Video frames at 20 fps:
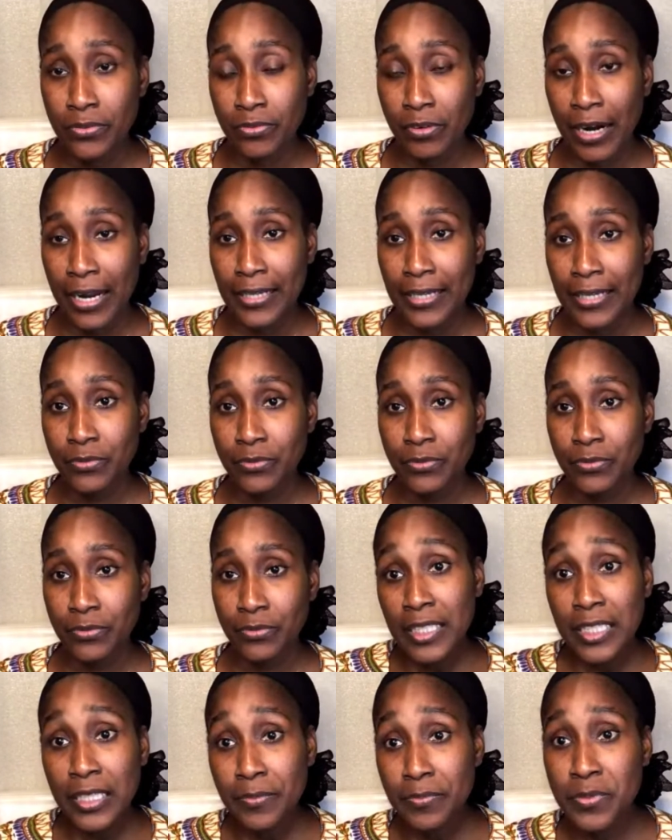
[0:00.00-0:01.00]
right?
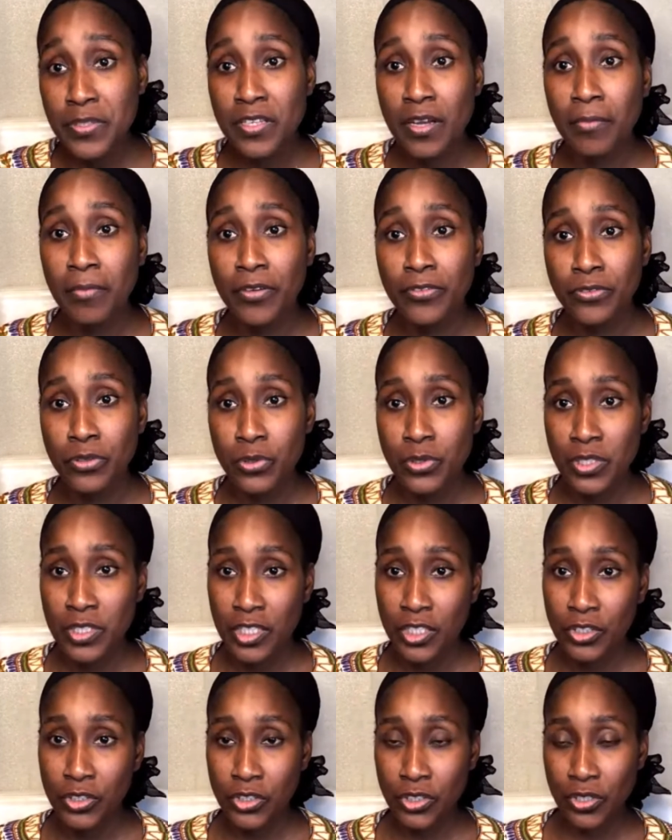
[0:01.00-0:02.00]
We keep some of
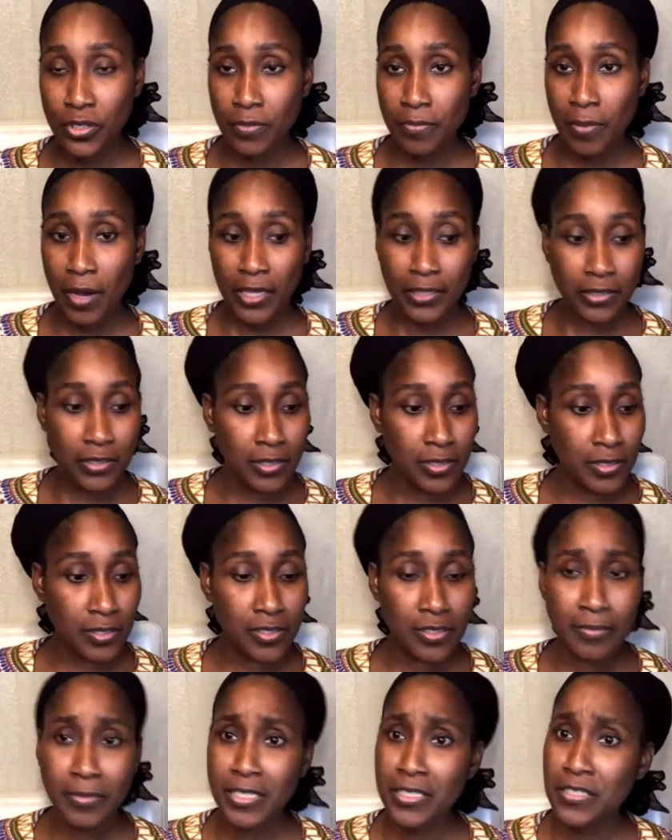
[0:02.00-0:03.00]
those tincture
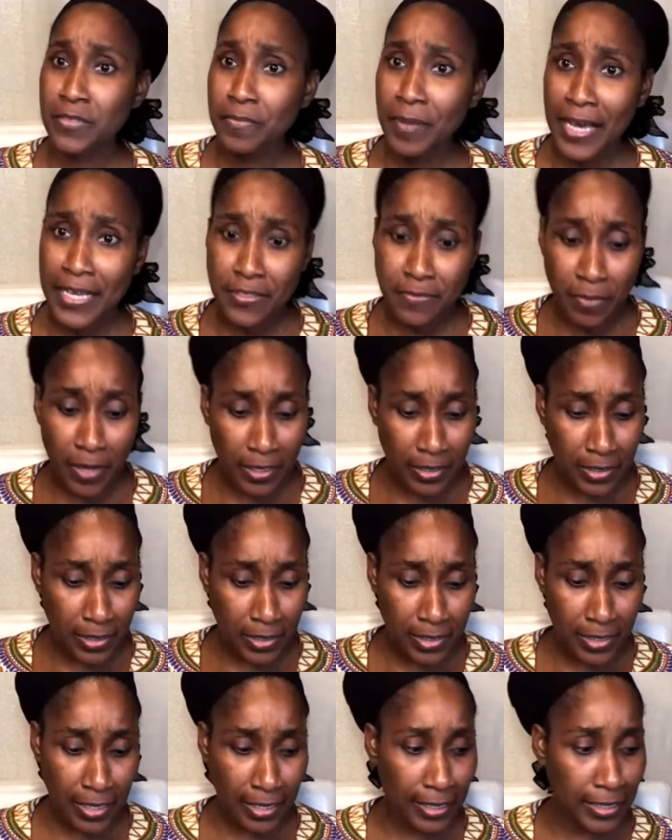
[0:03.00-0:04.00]
bottles, some of the spice
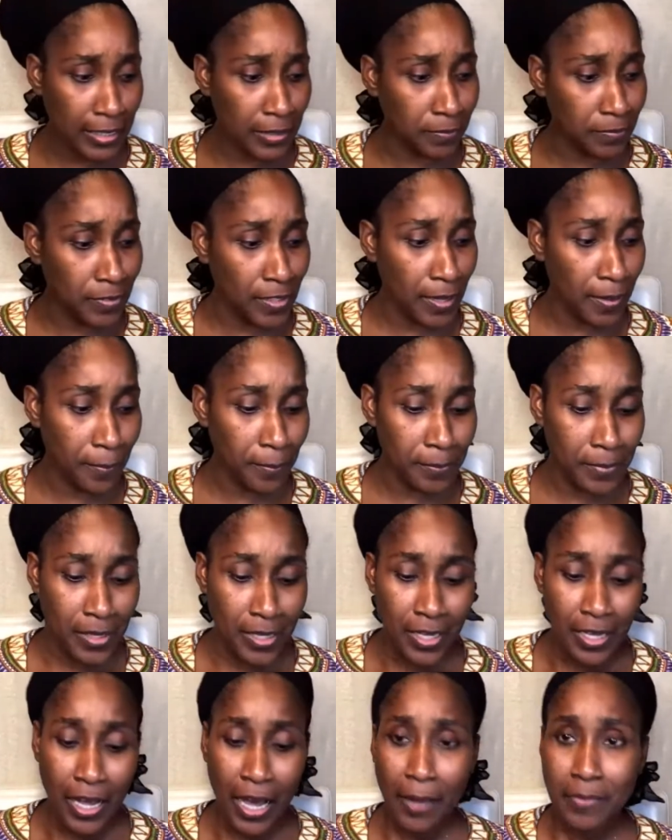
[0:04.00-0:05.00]
bottles. I keep them.
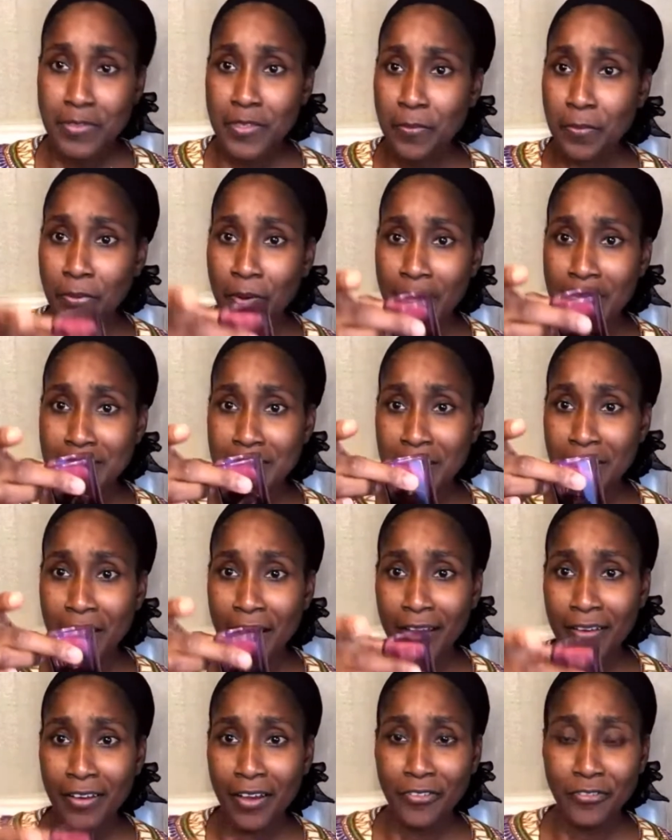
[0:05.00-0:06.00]
I'm surprised
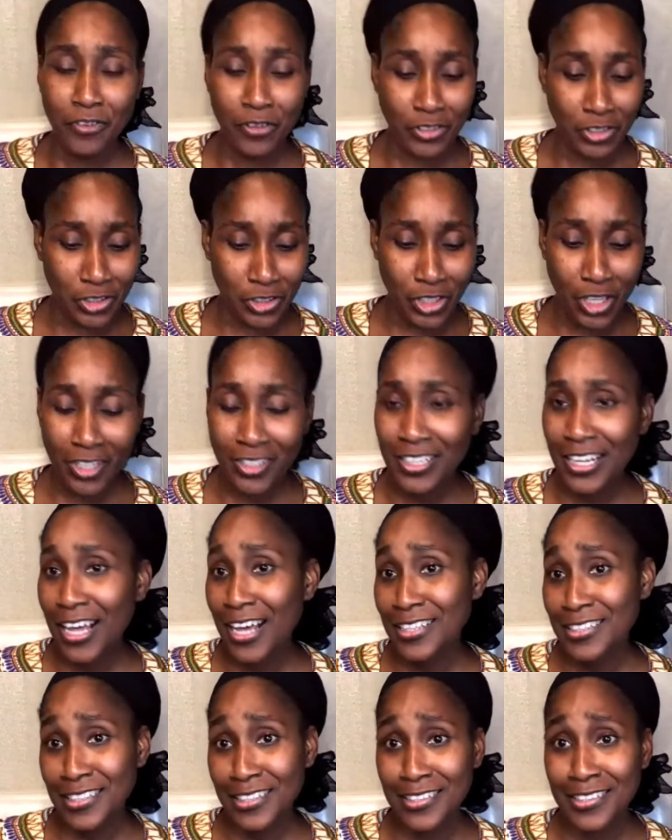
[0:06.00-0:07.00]
I found the shot
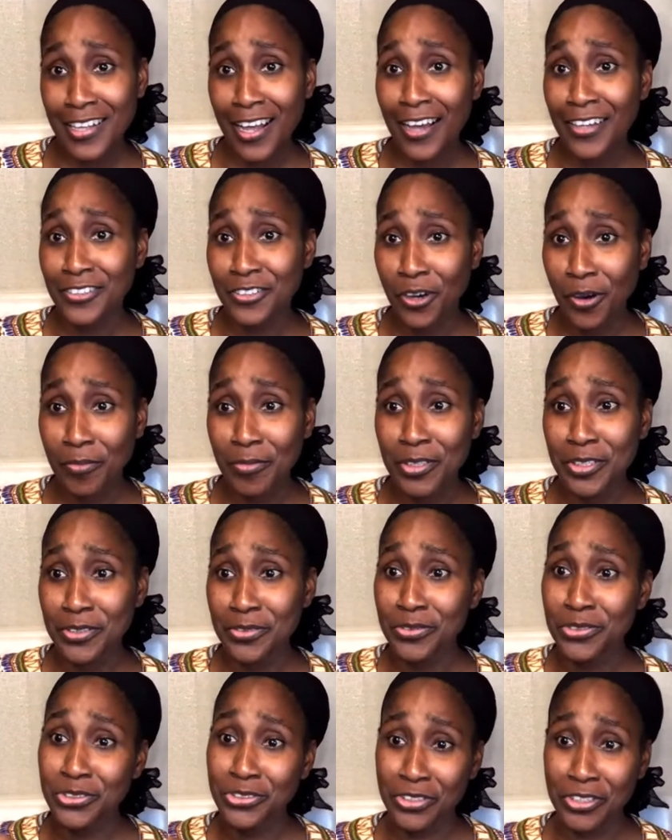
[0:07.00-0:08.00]
glass because I
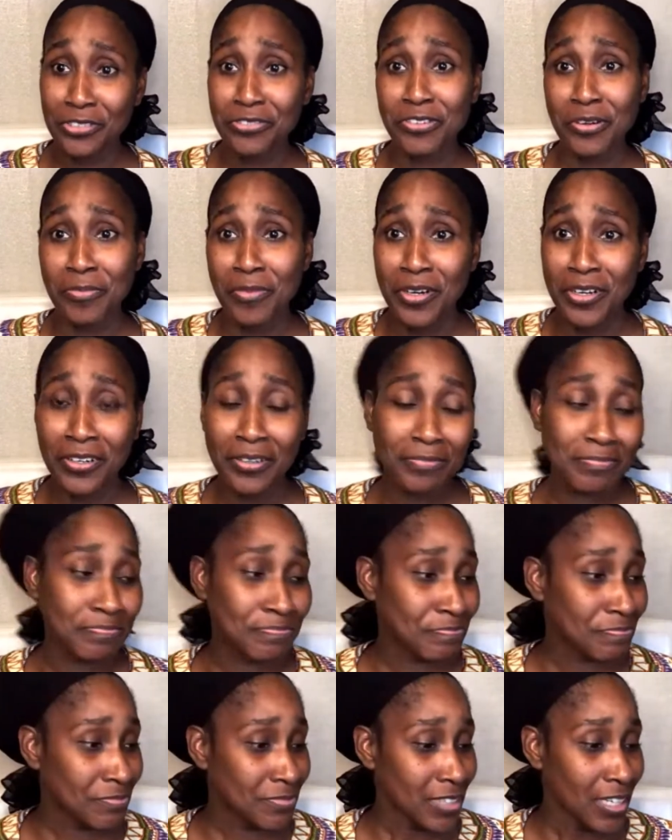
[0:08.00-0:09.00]
normally would drink from
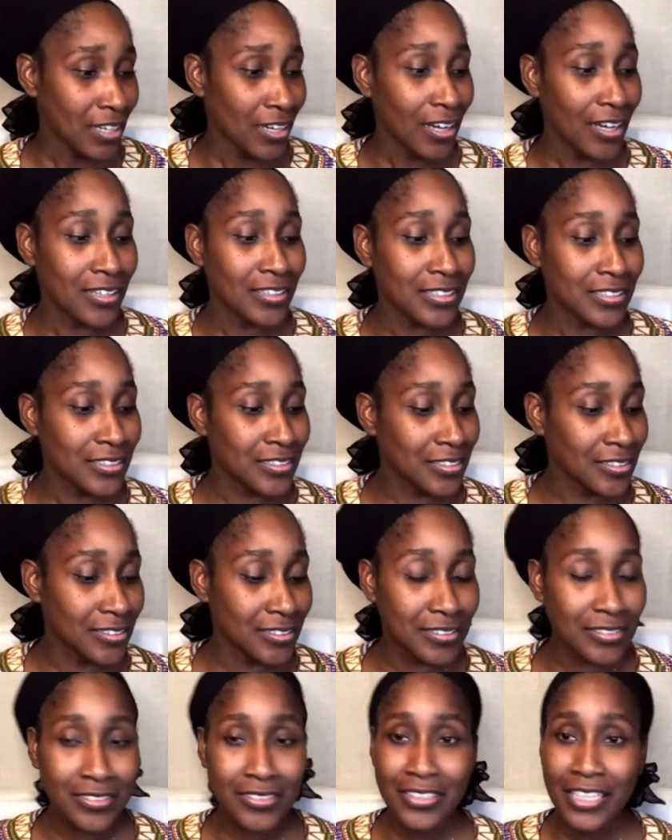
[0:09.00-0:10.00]
a
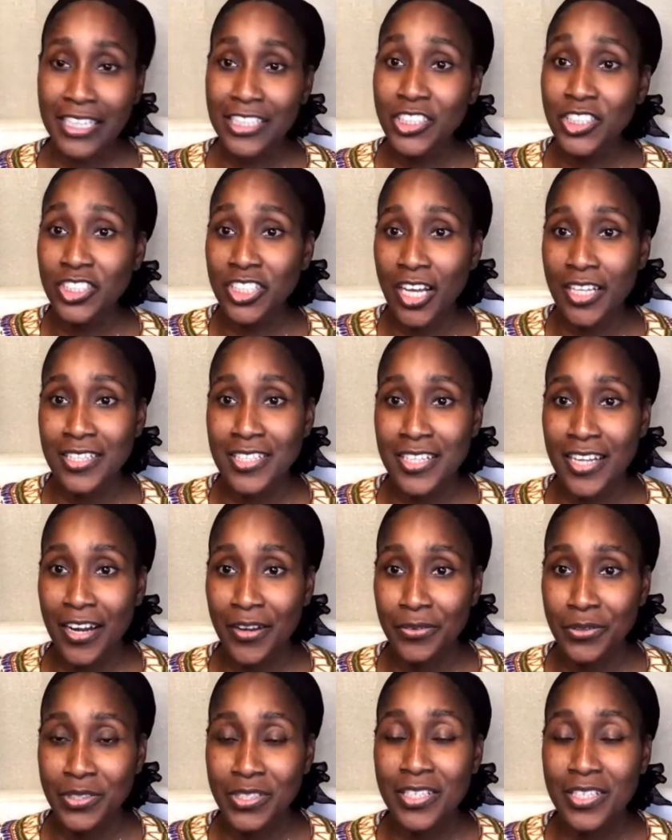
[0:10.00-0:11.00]
little, any shots
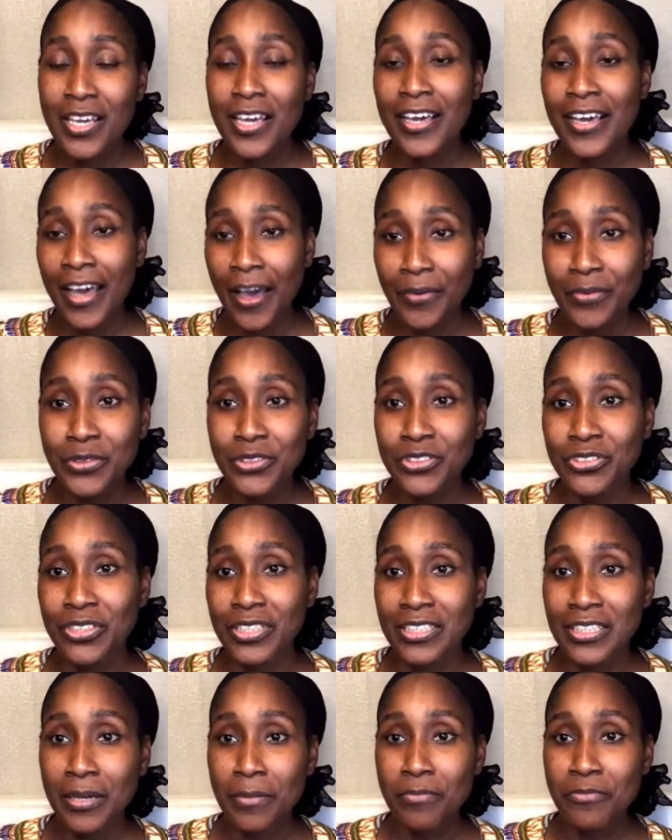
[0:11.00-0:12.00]
that I would take, I would
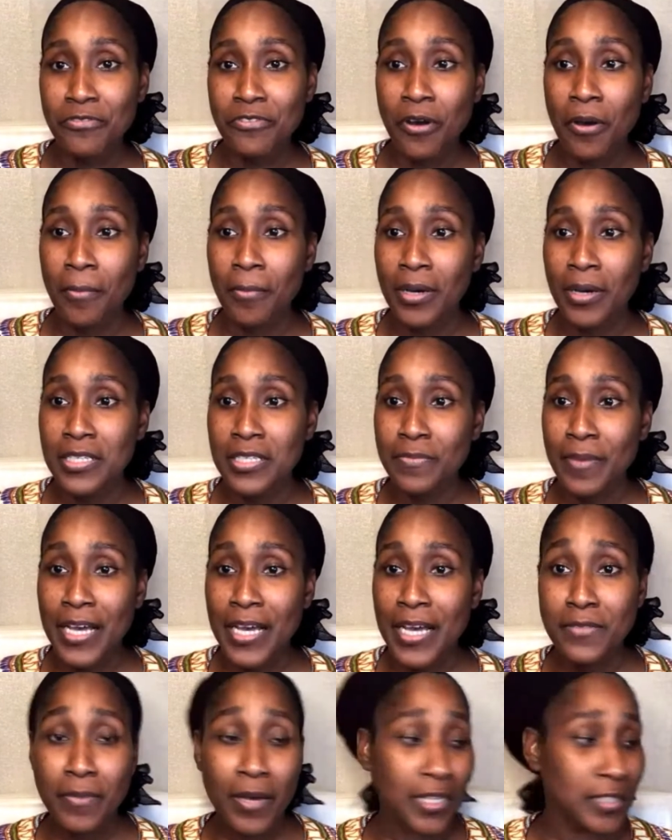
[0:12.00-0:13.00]
drink them from a
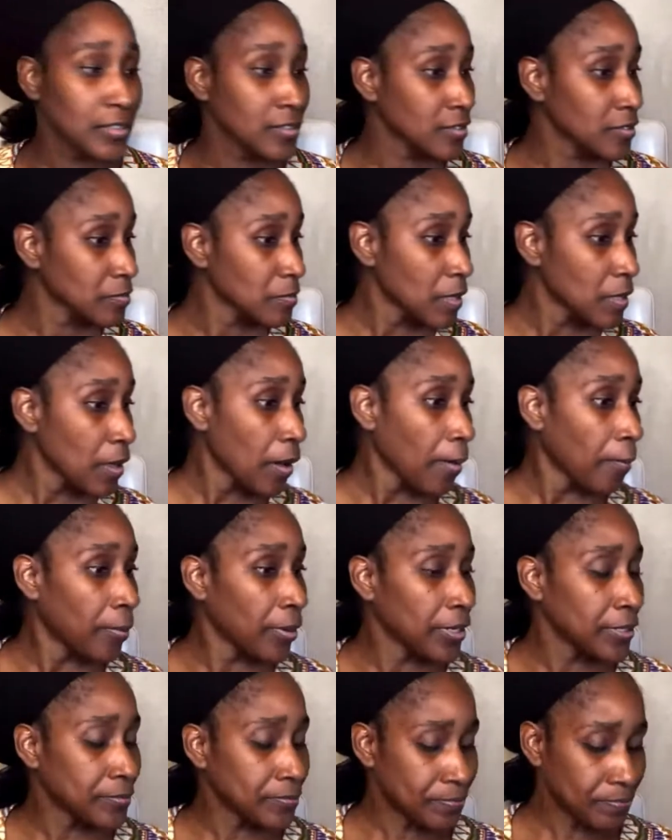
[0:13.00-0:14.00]
spice bottle.
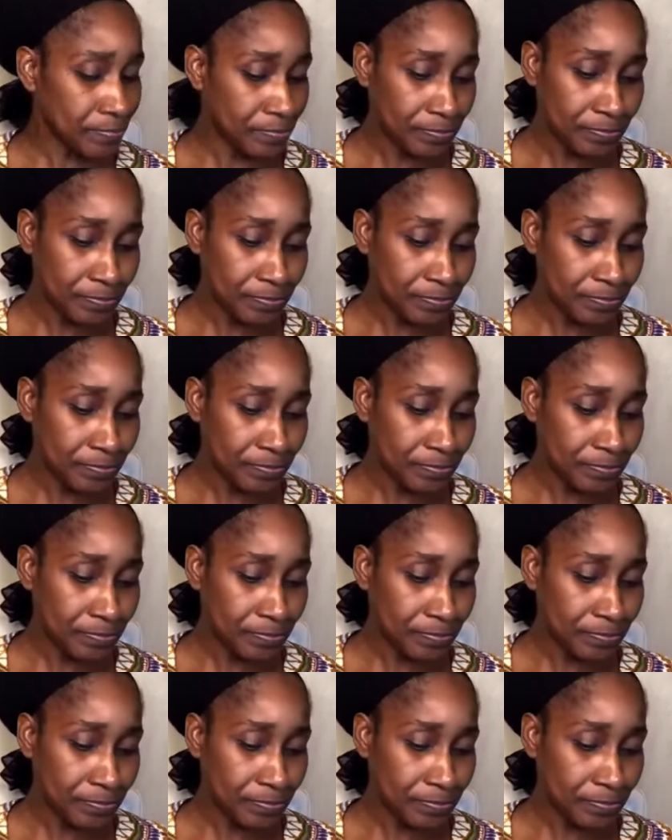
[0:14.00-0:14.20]
But